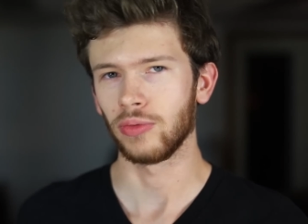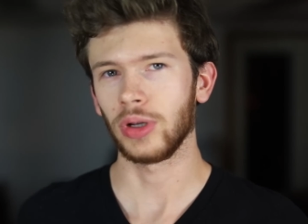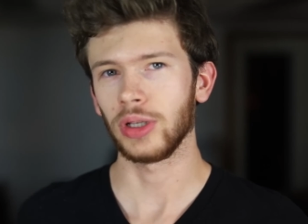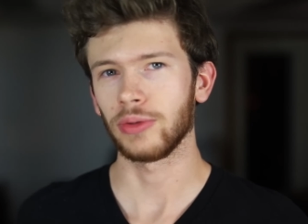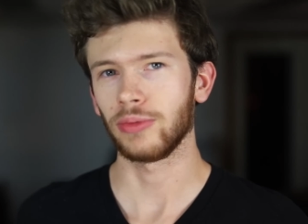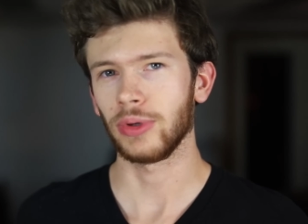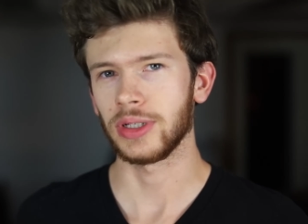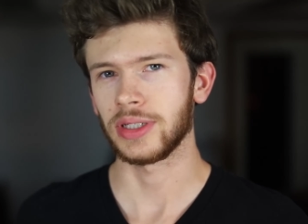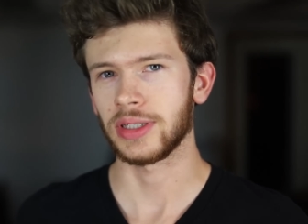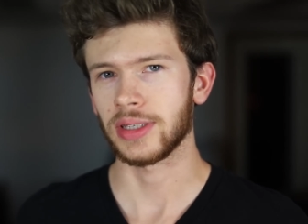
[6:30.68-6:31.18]

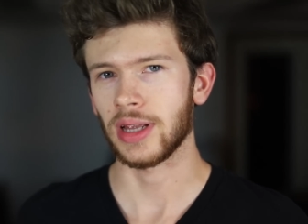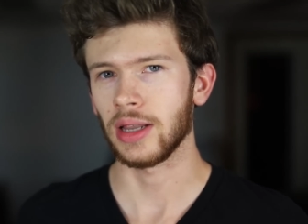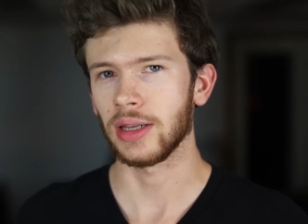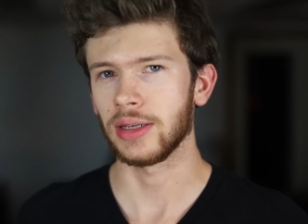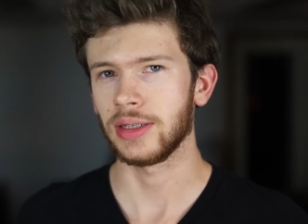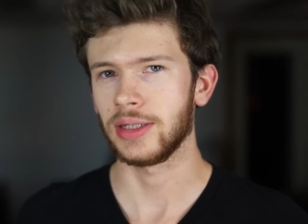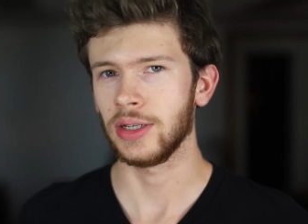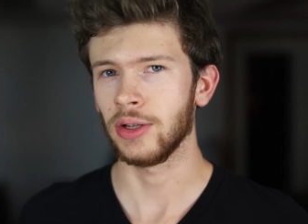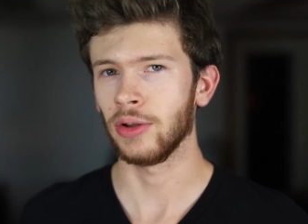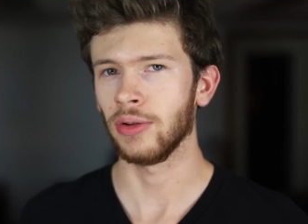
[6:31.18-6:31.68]
Really, really
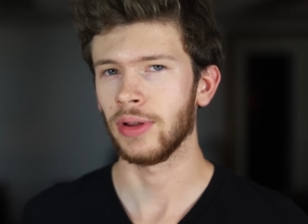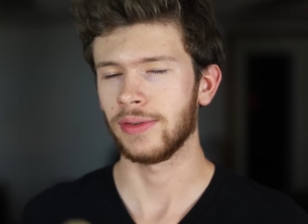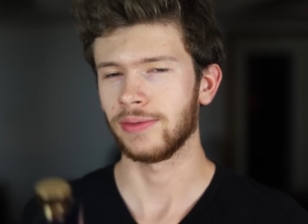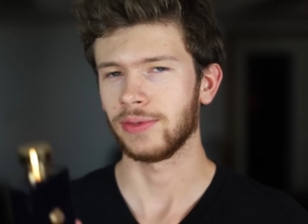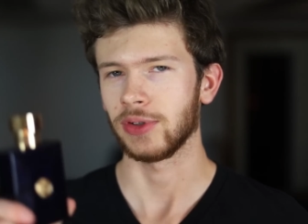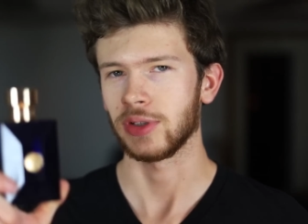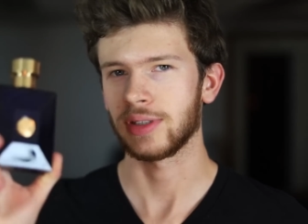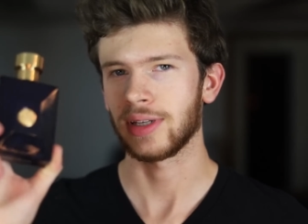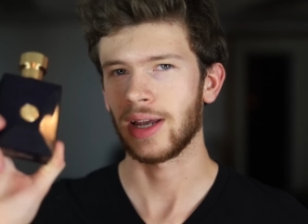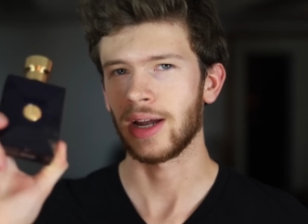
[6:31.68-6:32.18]
solid deal,
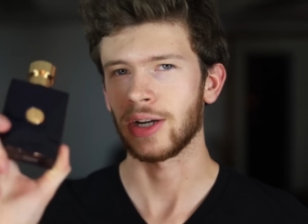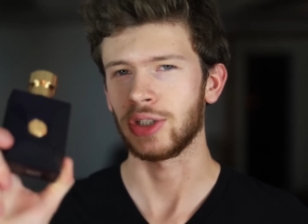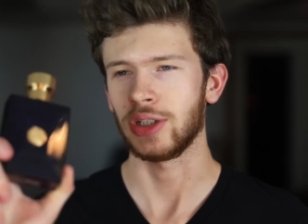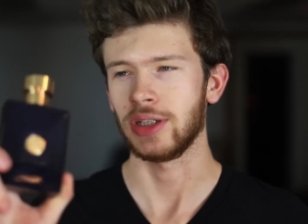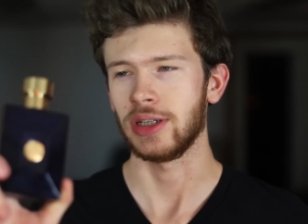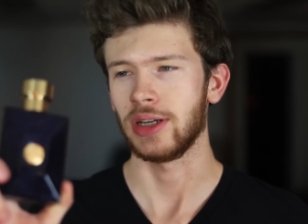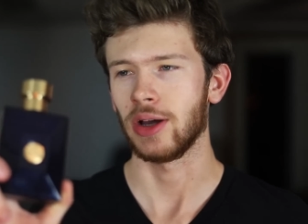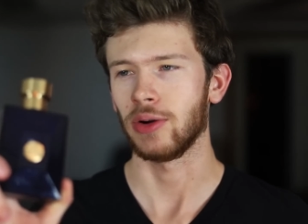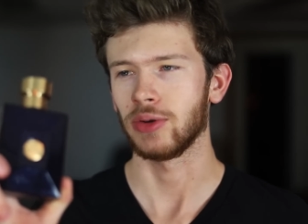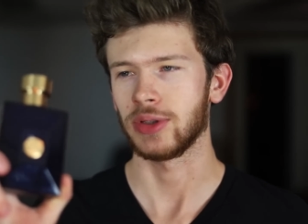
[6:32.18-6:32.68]
and
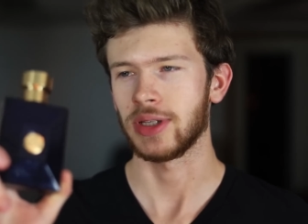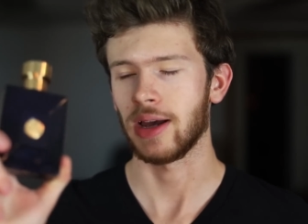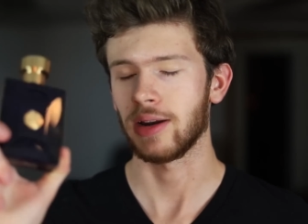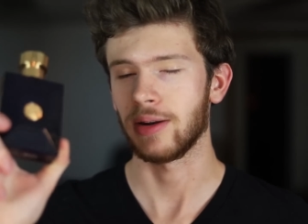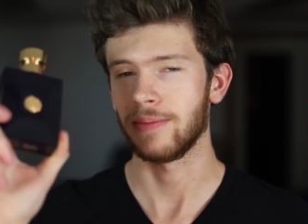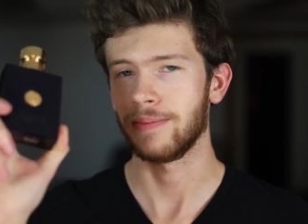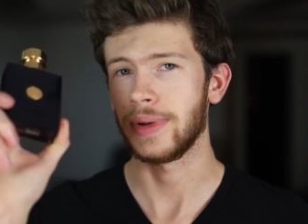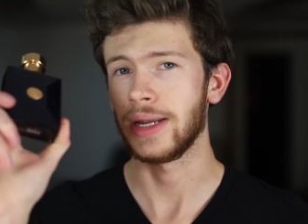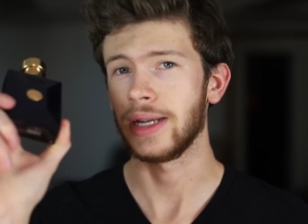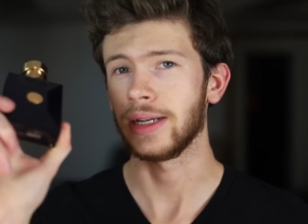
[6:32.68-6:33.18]
Versace knows how
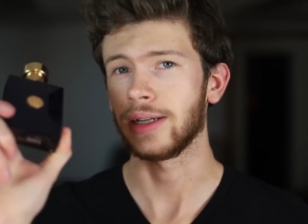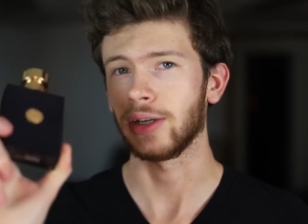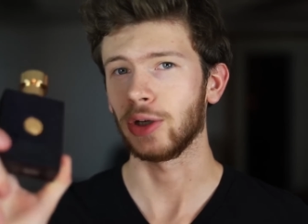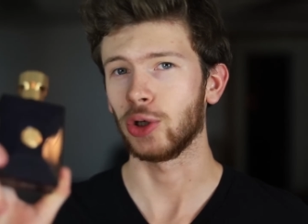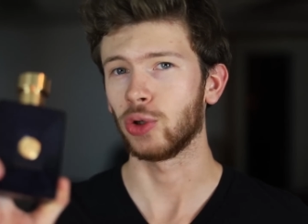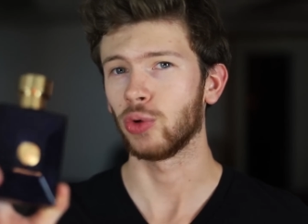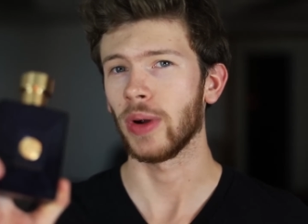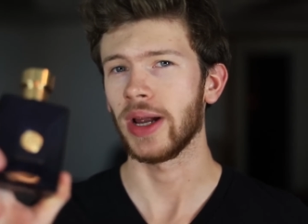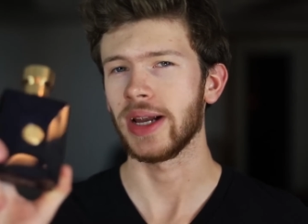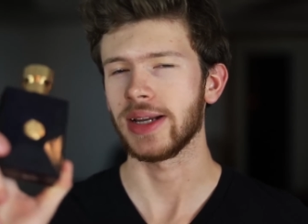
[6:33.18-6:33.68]
to
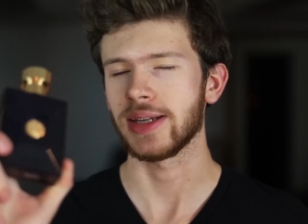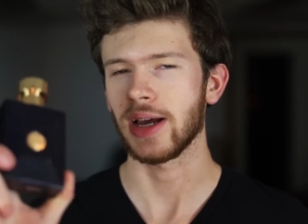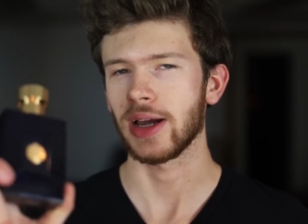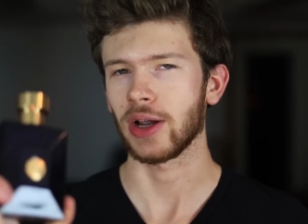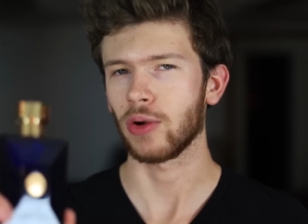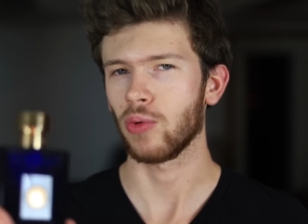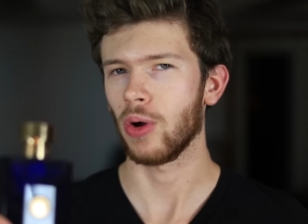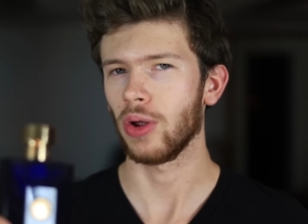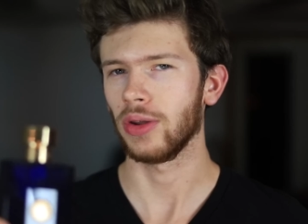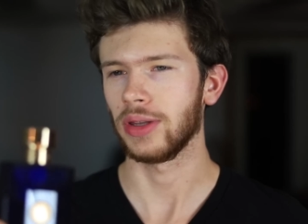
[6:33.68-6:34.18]
make great
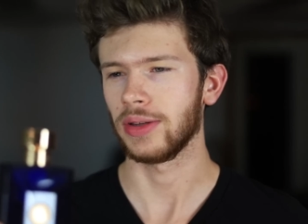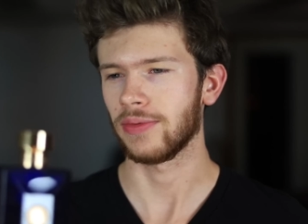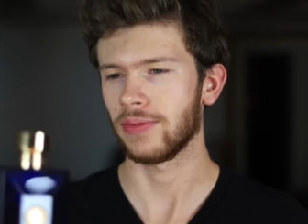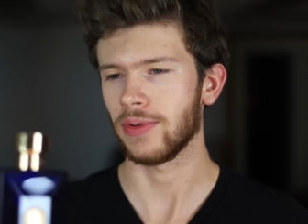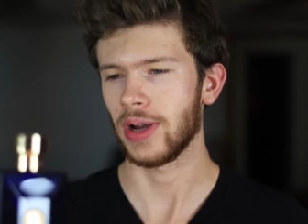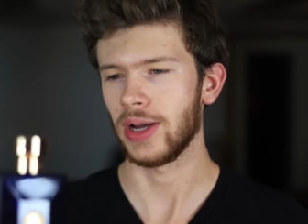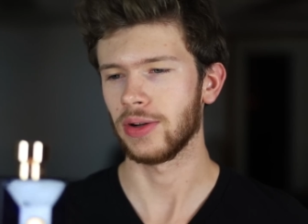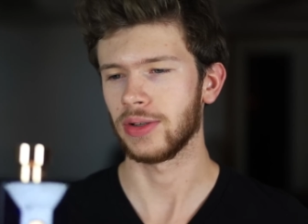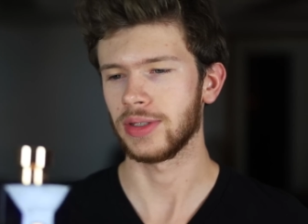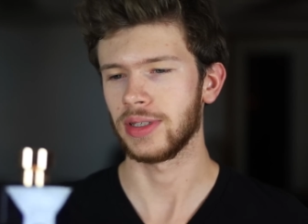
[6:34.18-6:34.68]
high-quality
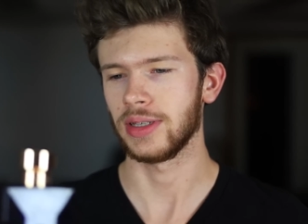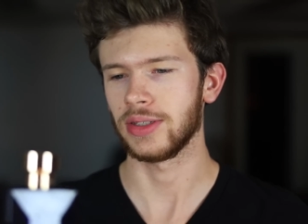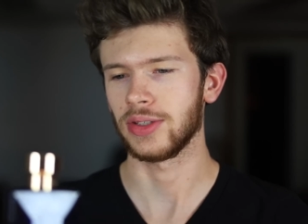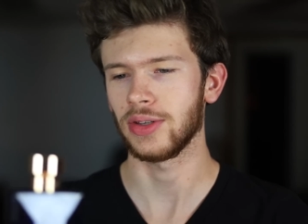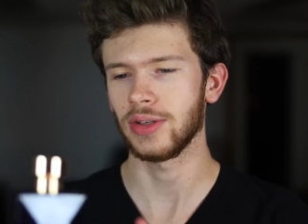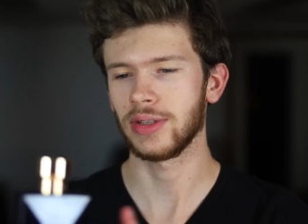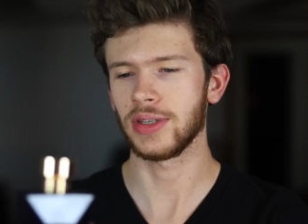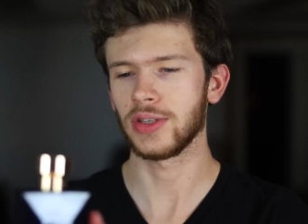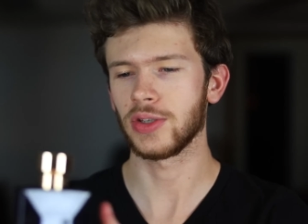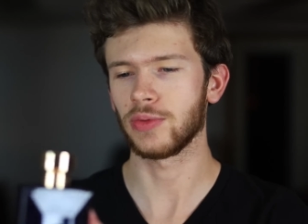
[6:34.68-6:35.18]
fragrances.
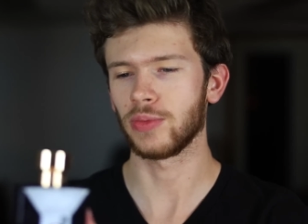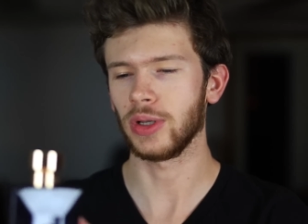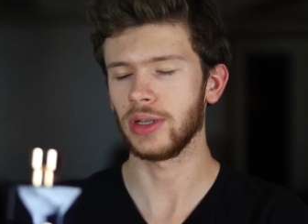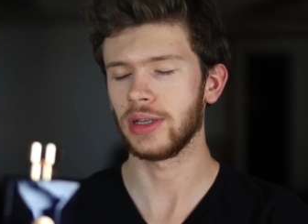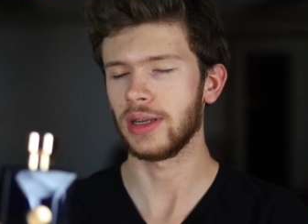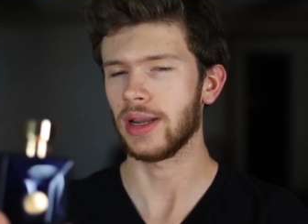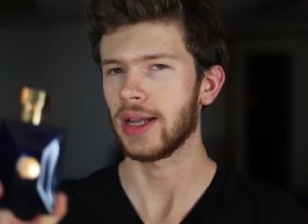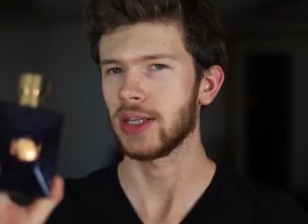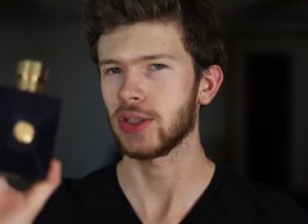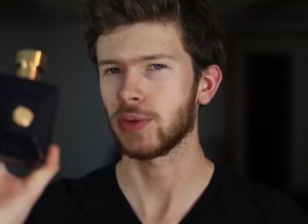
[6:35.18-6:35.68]
So this is a
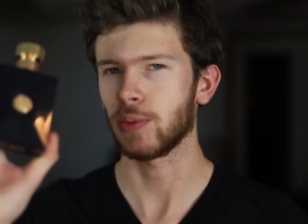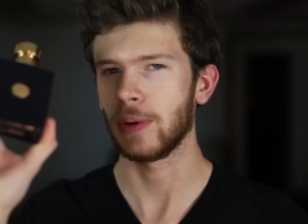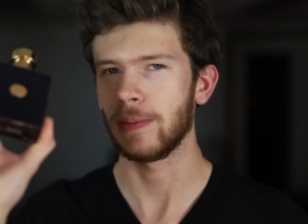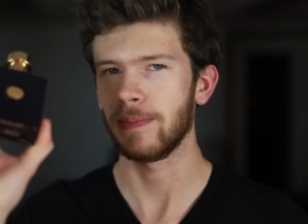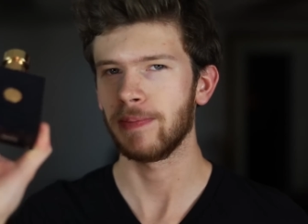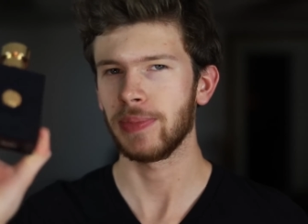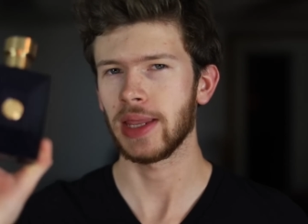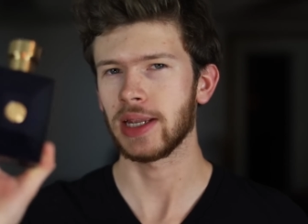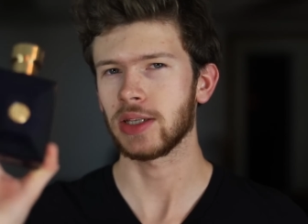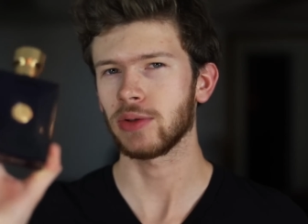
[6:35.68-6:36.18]
really nice
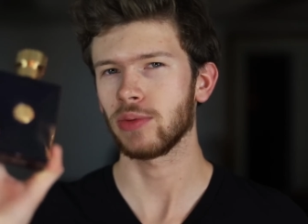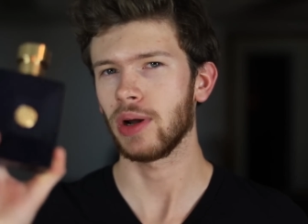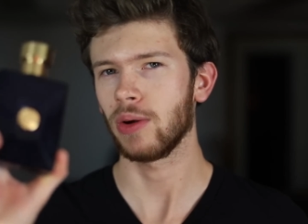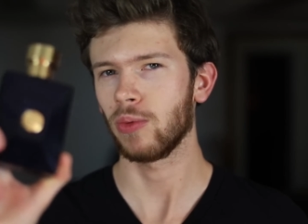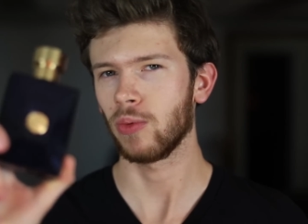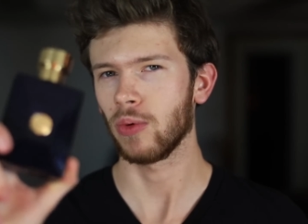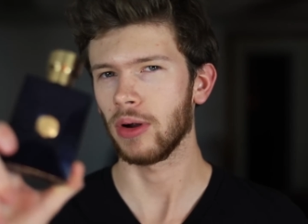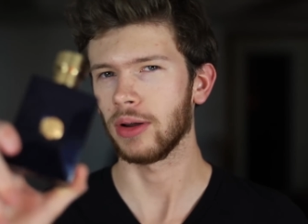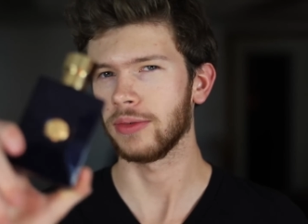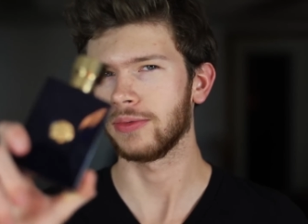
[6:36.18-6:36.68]
one. That's what I
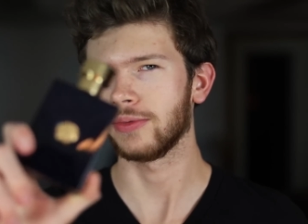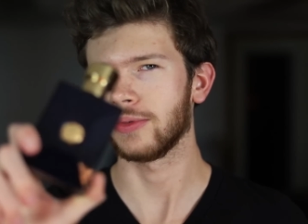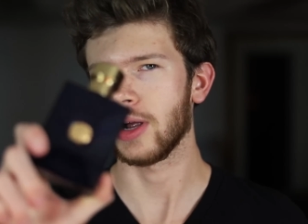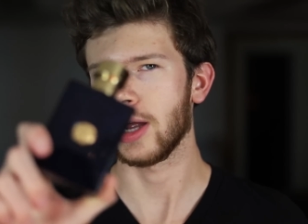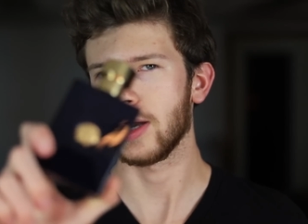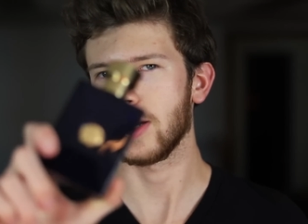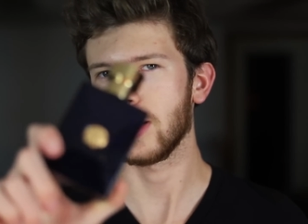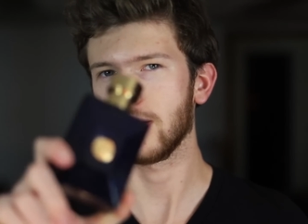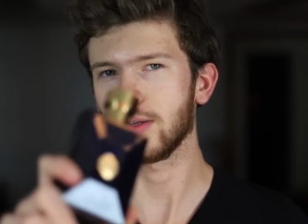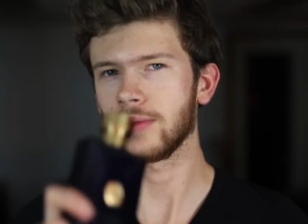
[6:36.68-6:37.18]
wore on
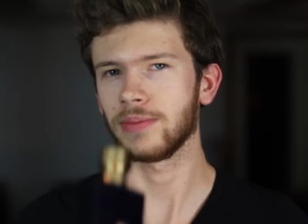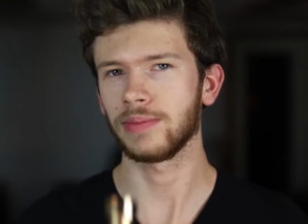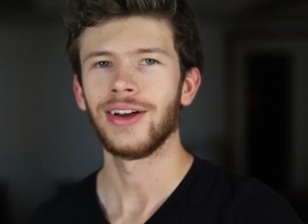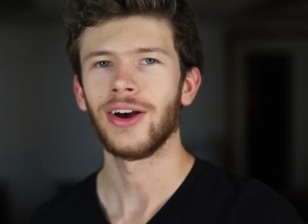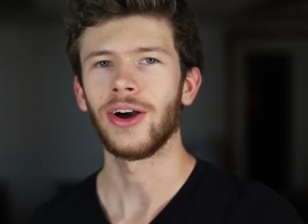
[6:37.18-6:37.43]
Friday.